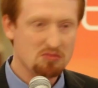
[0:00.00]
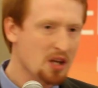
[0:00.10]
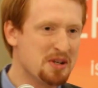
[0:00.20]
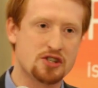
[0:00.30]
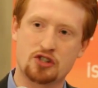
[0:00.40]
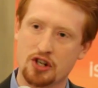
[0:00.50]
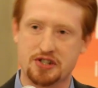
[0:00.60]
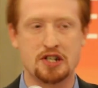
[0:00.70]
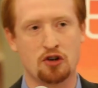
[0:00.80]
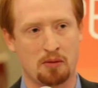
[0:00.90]
It means it's
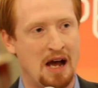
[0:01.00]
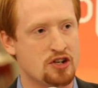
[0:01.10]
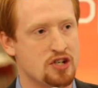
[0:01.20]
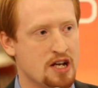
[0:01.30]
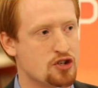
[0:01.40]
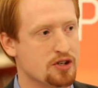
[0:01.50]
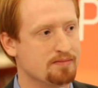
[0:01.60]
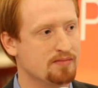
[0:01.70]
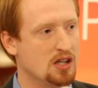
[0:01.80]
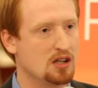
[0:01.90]
just in your imagination.
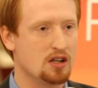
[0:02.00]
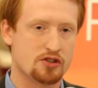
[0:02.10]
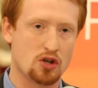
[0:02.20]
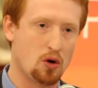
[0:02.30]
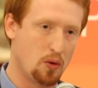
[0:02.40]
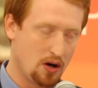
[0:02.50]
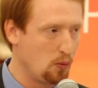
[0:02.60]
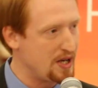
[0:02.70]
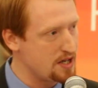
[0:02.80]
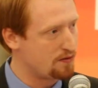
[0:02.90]
So
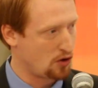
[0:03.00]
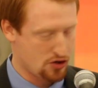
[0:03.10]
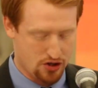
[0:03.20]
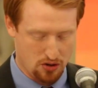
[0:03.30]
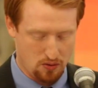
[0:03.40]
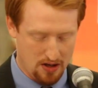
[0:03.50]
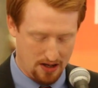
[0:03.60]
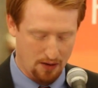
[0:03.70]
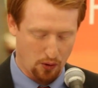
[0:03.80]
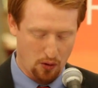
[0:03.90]
we need virtue
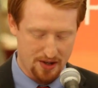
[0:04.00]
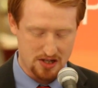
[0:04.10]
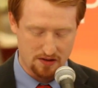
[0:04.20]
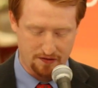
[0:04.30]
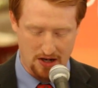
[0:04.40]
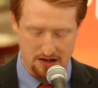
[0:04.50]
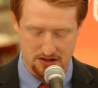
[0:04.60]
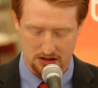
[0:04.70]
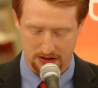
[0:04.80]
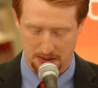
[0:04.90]
if we're going to
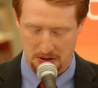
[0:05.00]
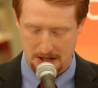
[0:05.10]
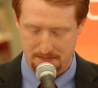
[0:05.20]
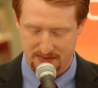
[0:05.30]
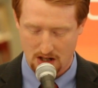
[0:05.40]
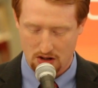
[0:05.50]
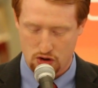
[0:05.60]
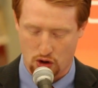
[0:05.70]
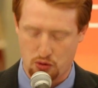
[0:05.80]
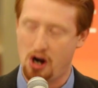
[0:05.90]
defend liberty.
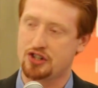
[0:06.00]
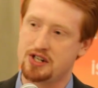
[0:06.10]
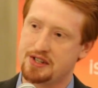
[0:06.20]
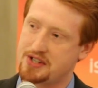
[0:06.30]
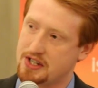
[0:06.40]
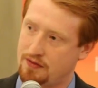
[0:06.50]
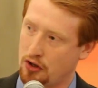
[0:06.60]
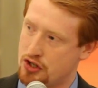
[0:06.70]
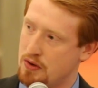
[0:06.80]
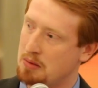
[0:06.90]
George Washington says,
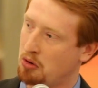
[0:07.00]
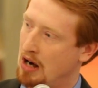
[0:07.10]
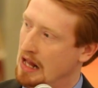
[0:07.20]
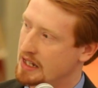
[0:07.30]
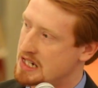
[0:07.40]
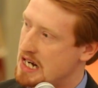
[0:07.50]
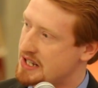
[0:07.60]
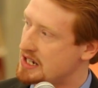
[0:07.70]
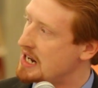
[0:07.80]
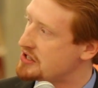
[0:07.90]
"Virtue and morality
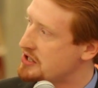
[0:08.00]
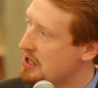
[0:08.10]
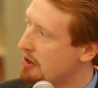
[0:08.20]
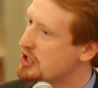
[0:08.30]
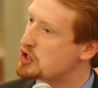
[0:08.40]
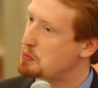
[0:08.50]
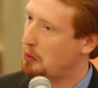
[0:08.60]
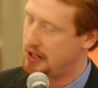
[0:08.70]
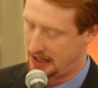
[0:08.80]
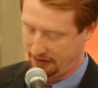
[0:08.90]
is a necessary
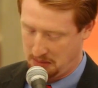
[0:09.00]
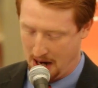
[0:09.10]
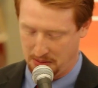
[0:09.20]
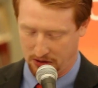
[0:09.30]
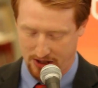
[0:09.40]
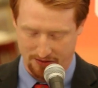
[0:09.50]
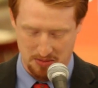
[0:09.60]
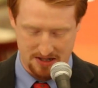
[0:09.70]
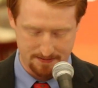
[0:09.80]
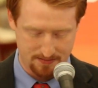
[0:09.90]
spring of popular
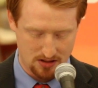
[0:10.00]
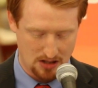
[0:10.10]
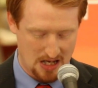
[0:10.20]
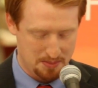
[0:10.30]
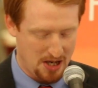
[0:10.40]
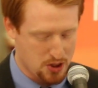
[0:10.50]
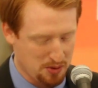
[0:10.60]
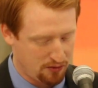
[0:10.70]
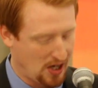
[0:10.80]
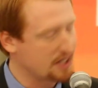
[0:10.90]
government."
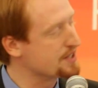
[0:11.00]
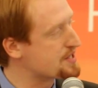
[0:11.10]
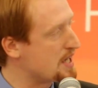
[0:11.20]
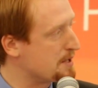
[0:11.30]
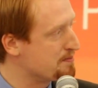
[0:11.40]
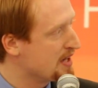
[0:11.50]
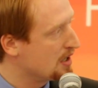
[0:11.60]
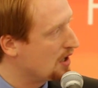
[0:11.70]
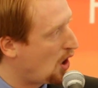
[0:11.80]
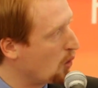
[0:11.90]
Benjamin Franklin said,
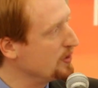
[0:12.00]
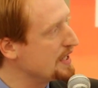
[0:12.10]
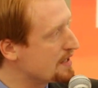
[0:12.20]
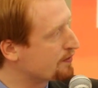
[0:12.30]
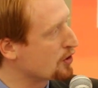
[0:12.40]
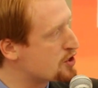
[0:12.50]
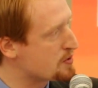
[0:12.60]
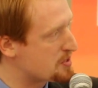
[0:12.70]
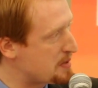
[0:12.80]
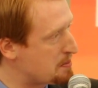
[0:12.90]
"Only a
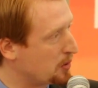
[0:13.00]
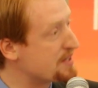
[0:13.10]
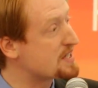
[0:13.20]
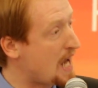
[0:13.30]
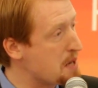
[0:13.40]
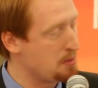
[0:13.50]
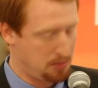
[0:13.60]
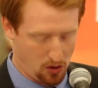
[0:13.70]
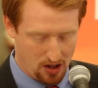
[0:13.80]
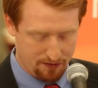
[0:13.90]
virtuous people is
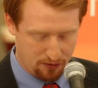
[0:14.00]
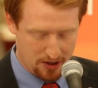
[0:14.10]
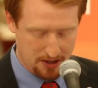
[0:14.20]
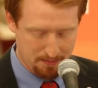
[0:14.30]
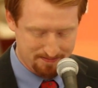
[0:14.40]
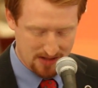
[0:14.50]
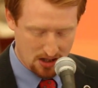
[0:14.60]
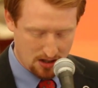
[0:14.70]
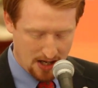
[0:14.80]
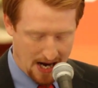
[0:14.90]
capable of freedom.
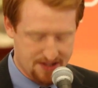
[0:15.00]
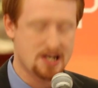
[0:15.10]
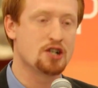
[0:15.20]
As